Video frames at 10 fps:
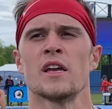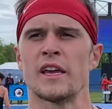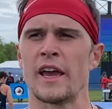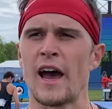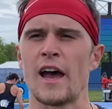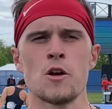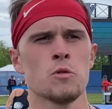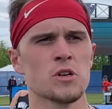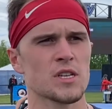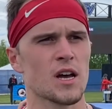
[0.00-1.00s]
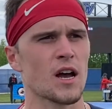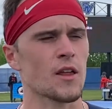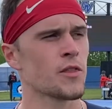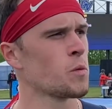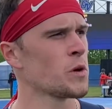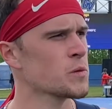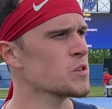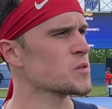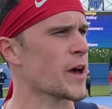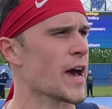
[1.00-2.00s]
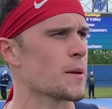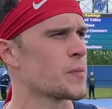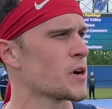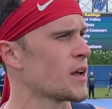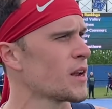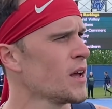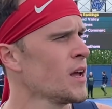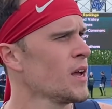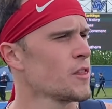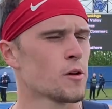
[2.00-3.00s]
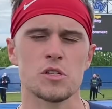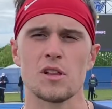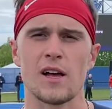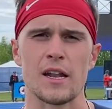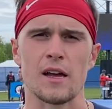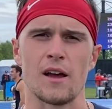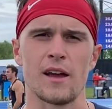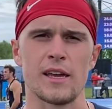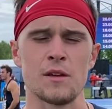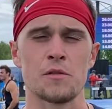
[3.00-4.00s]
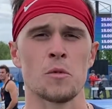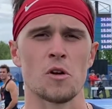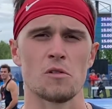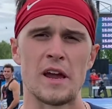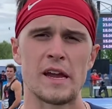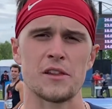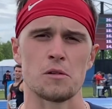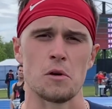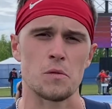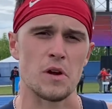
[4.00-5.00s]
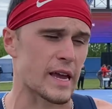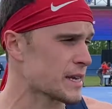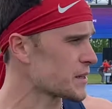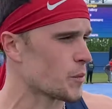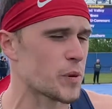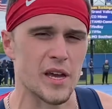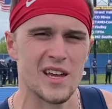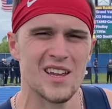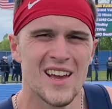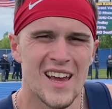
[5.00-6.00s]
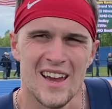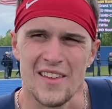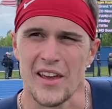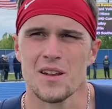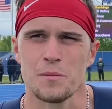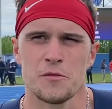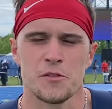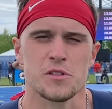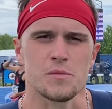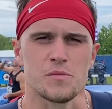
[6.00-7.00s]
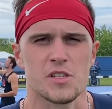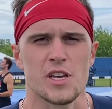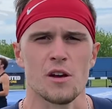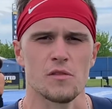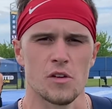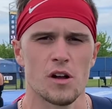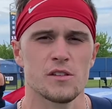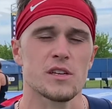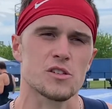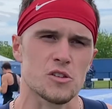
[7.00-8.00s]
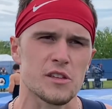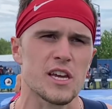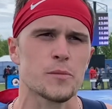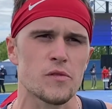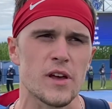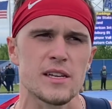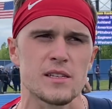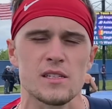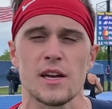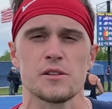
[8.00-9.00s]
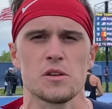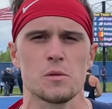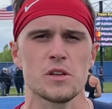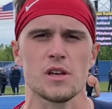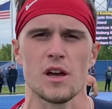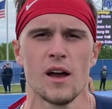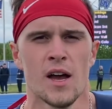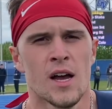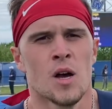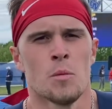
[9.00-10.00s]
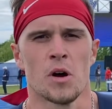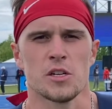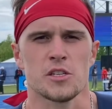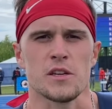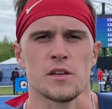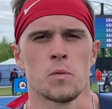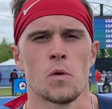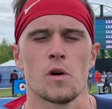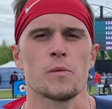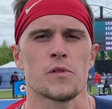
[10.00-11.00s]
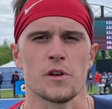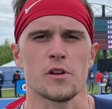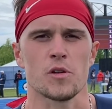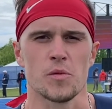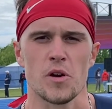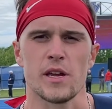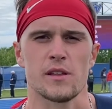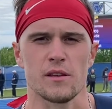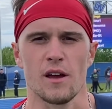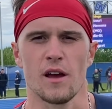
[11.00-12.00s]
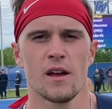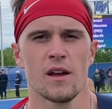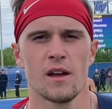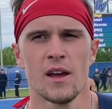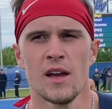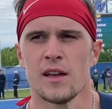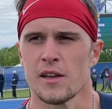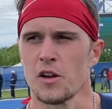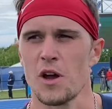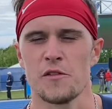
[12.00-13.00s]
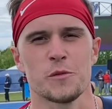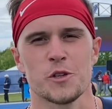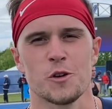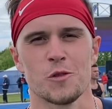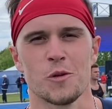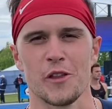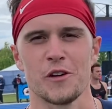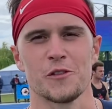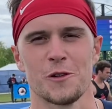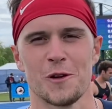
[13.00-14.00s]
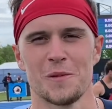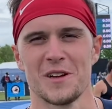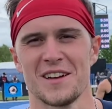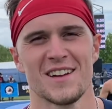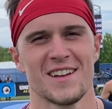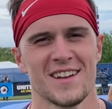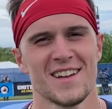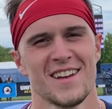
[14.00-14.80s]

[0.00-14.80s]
Yeah, it was, uh, the wind was bad, but there was a lot of even more rain on the runway and in the pit, and that can be for some scary vaulting. So they did move that inside, so it was a much needed warmth and a good break to get away from this cold weather for a little bit.